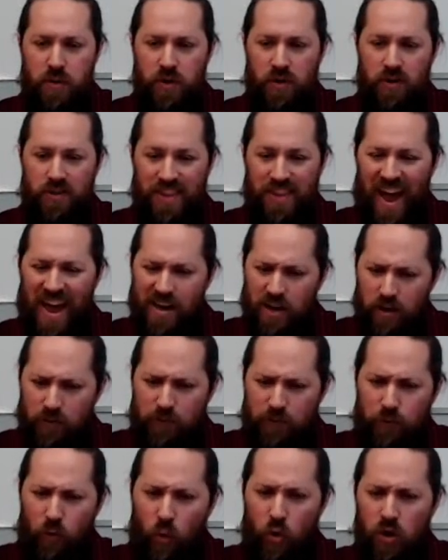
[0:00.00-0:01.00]
period, that a
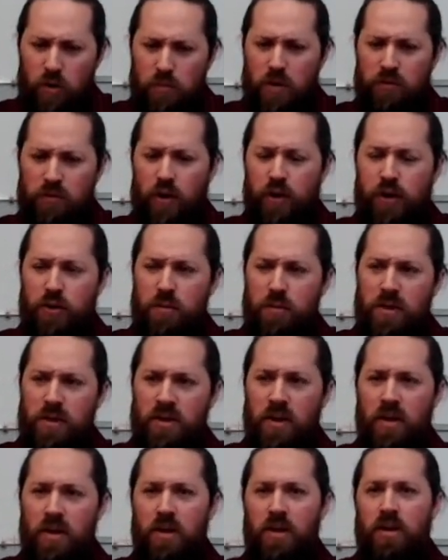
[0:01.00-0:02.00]
form of argument